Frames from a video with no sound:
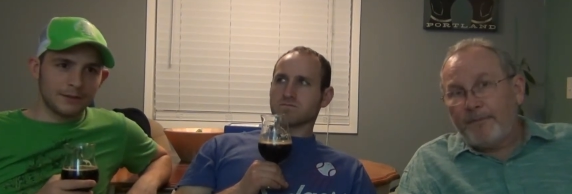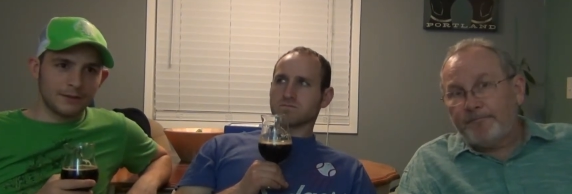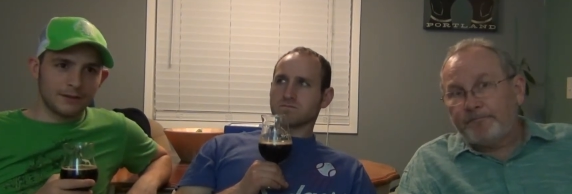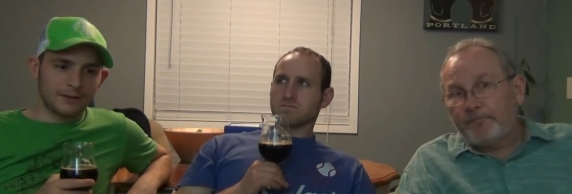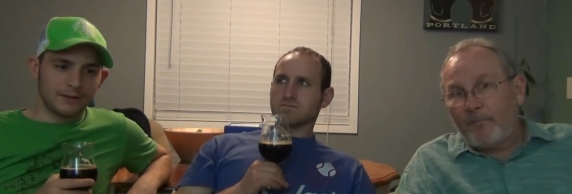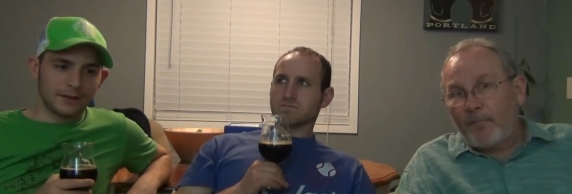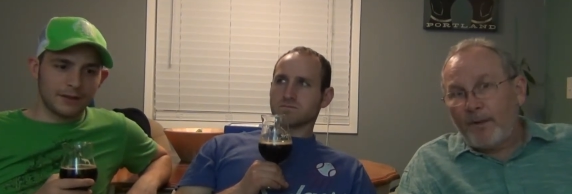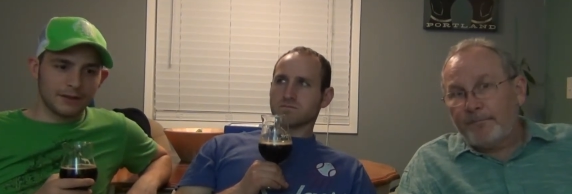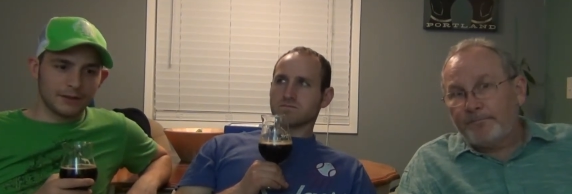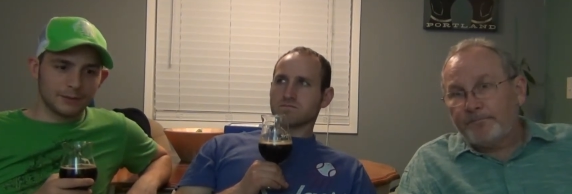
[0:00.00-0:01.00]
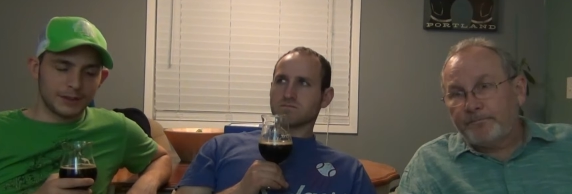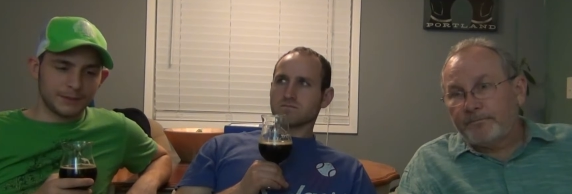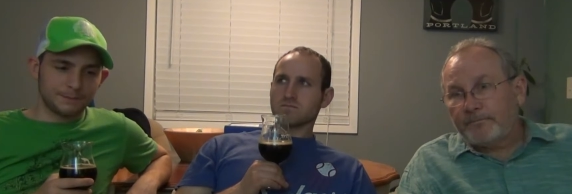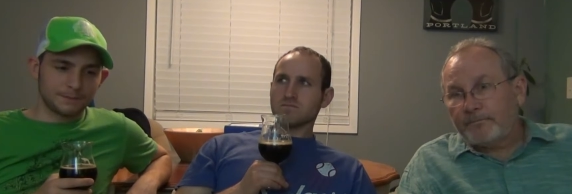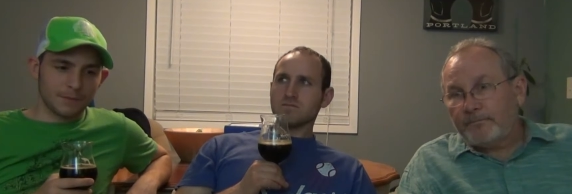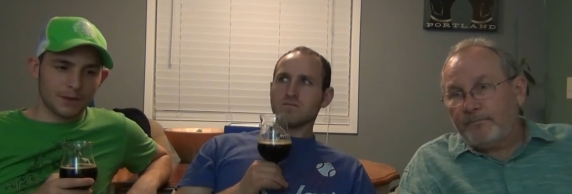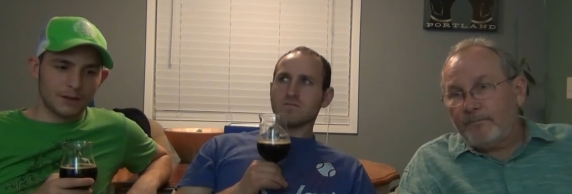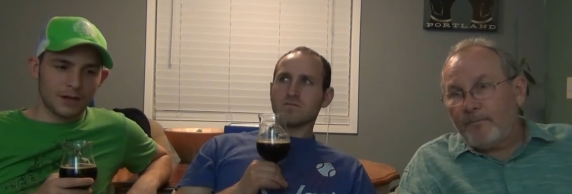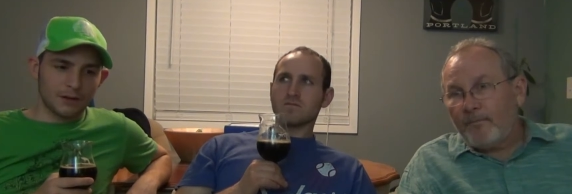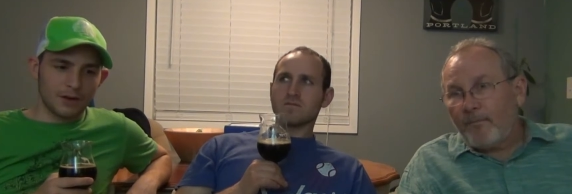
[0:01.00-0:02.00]
Speaker 1: I was gonna say a little bit
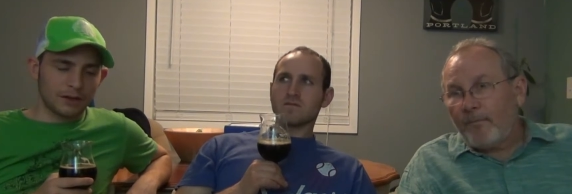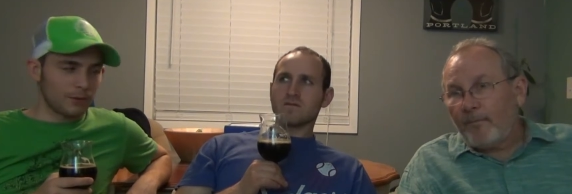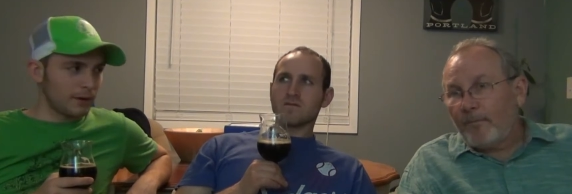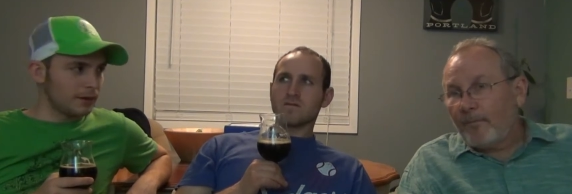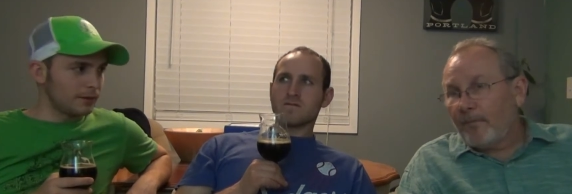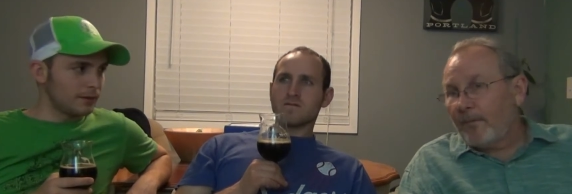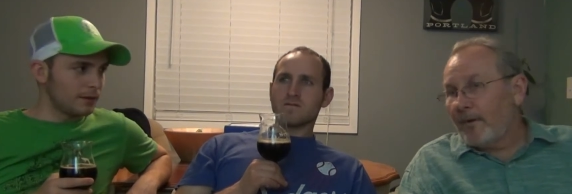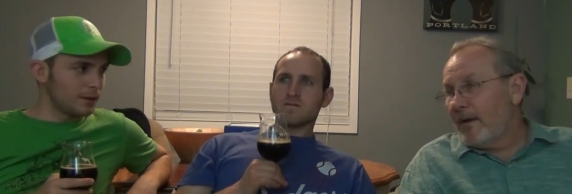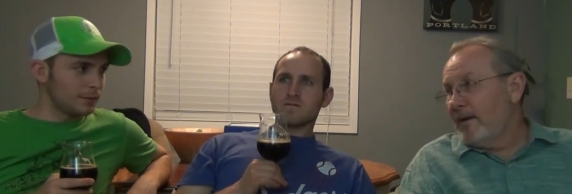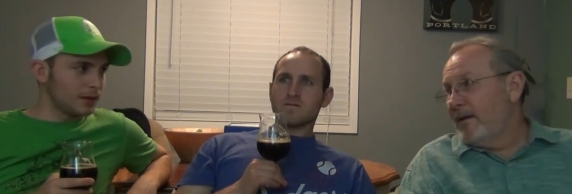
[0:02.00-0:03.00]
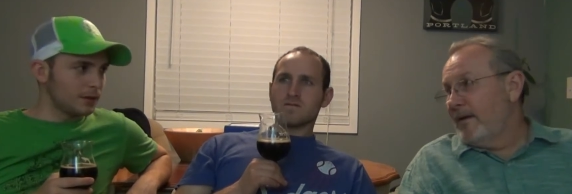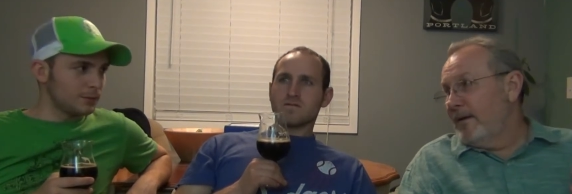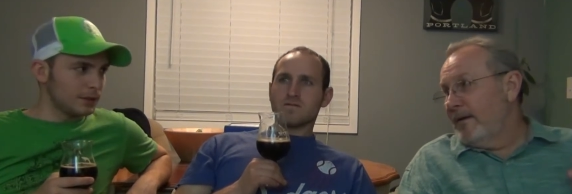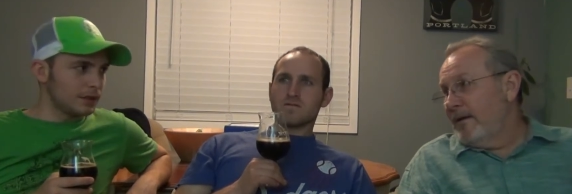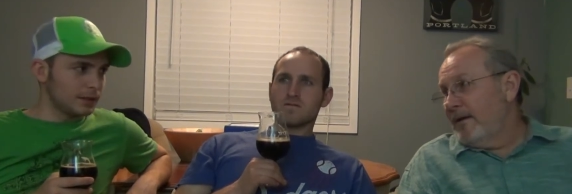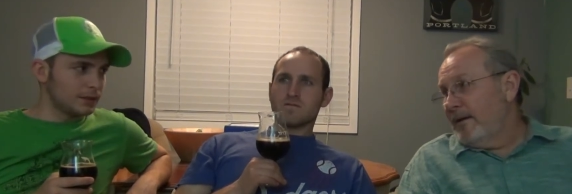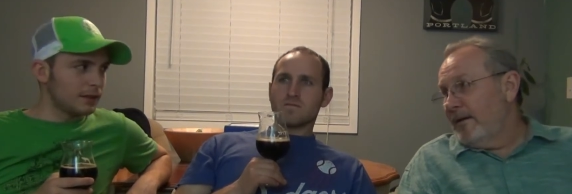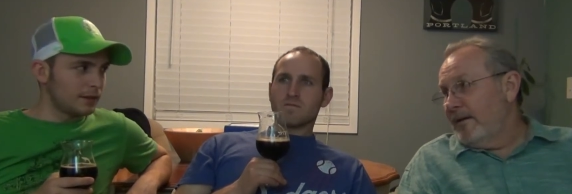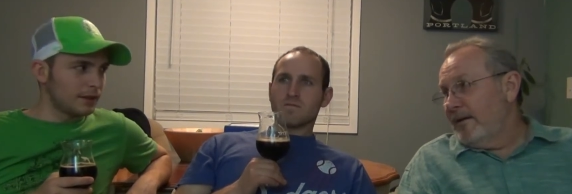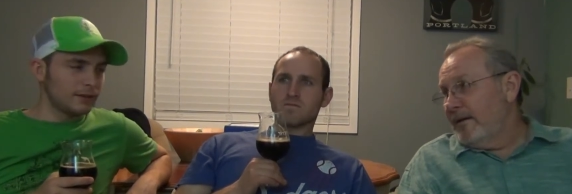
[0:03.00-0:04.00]
not quite the raisins that I'm getting, but uh,
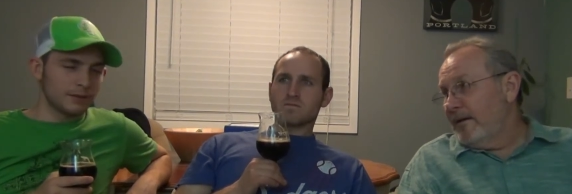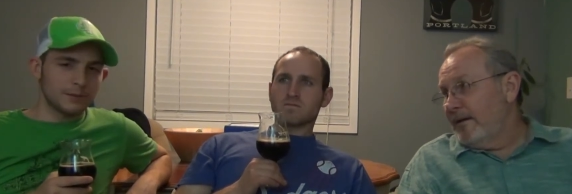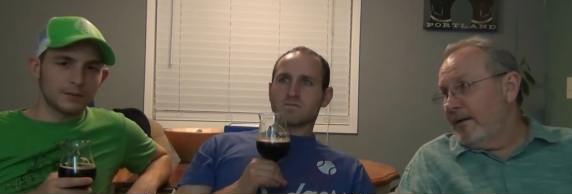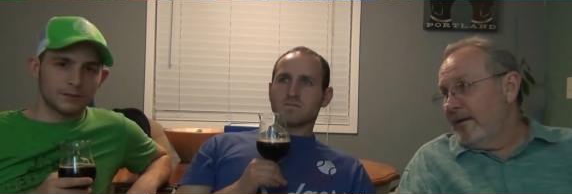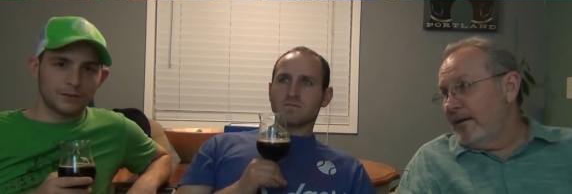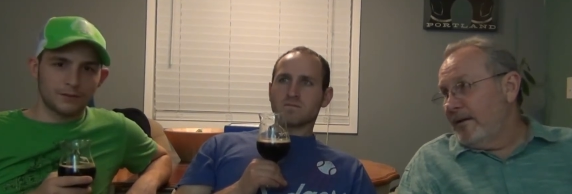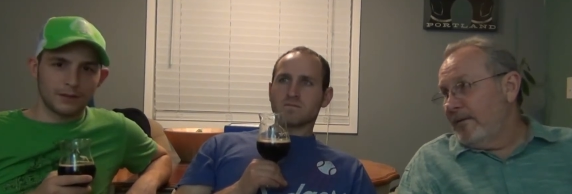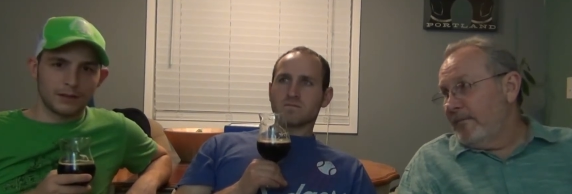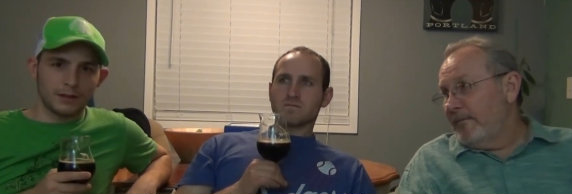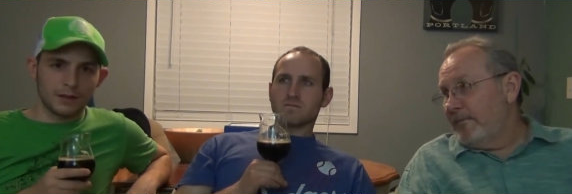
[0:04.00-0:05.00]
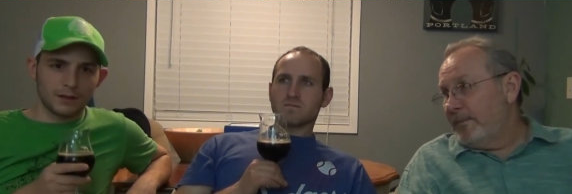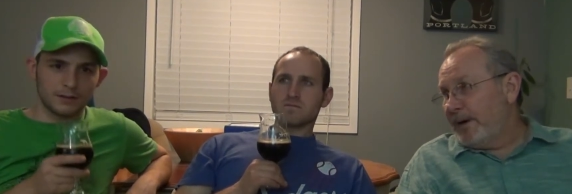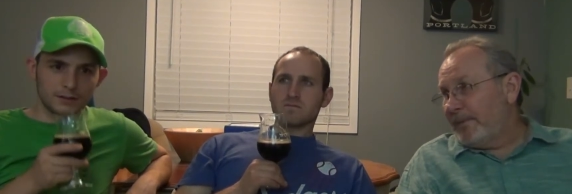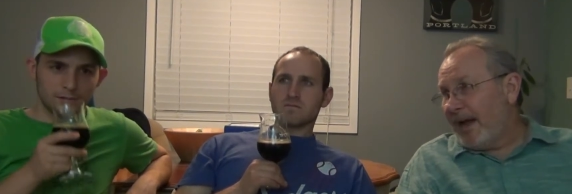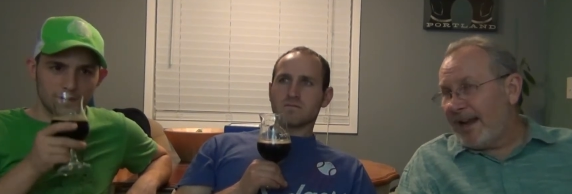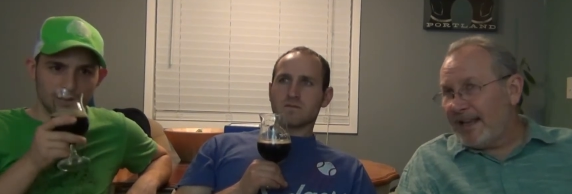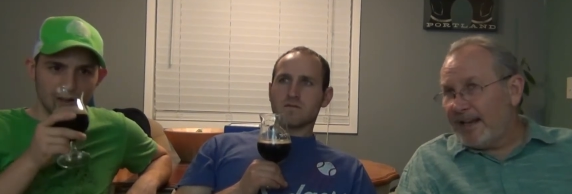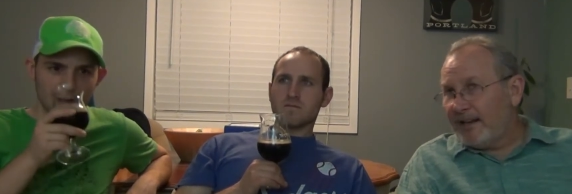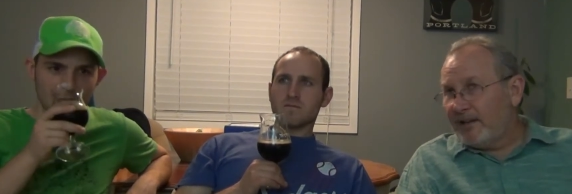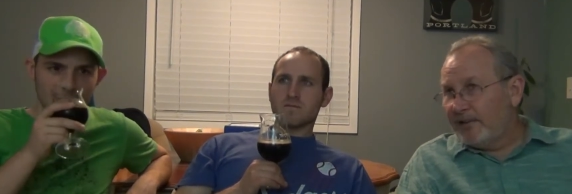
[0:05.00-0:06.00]
the dates almost or fig. Yeah. But
Speaker 2: I'm kind of
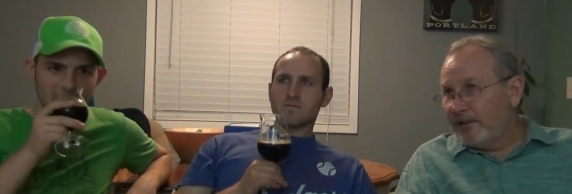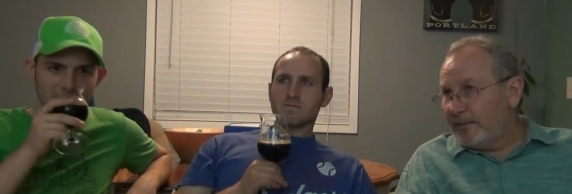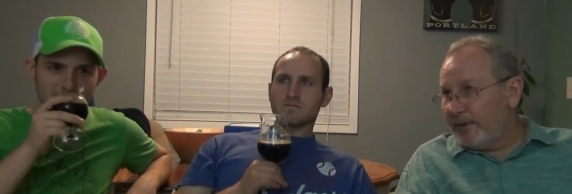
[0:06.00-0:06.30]
getting a little bit